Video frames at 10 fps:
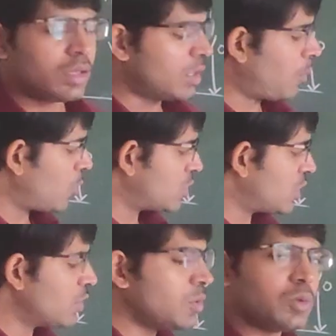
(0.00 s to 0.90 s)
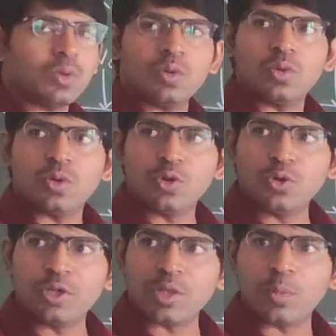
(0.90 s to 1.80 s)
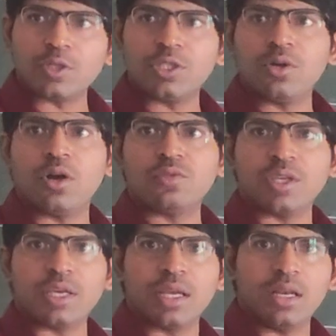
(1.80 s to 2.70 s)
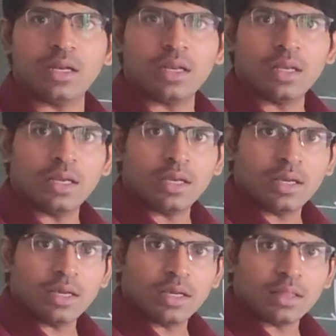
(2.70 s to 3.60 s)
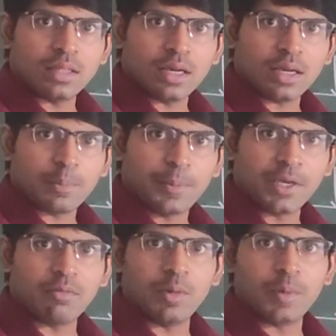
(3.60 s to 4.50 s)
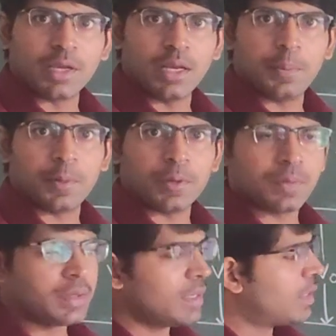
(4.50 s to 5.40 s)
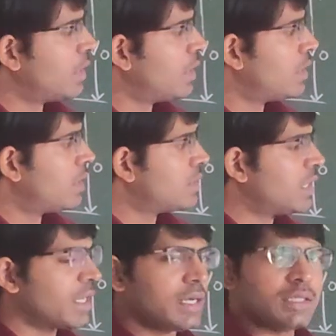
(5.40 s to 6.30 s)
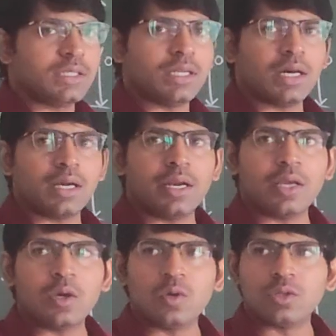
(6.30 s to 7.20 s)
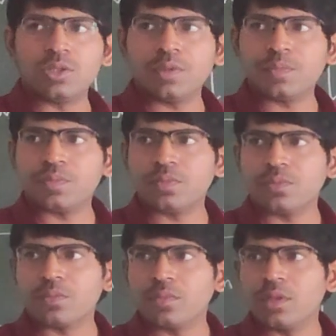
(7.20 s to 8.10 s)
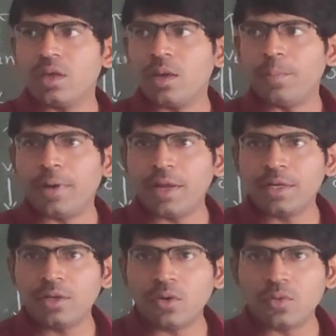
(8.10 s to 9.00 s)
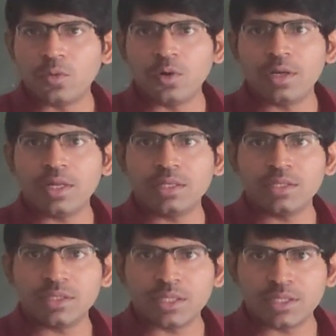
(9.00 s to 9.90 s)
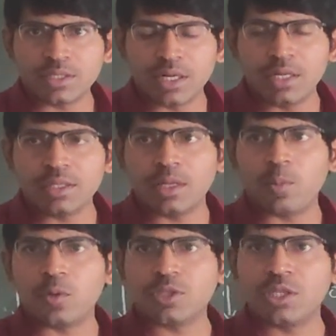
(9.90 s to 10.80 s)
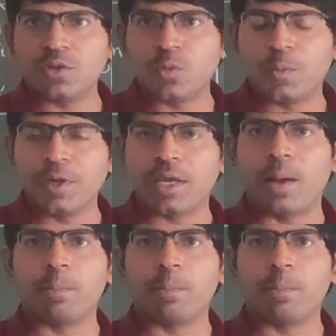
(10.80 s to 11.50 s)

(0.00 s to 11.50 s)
the positive, during the positive half cycle, the peak will be clipped. Second Zener diode's breakdown voltage is deciding the positive peak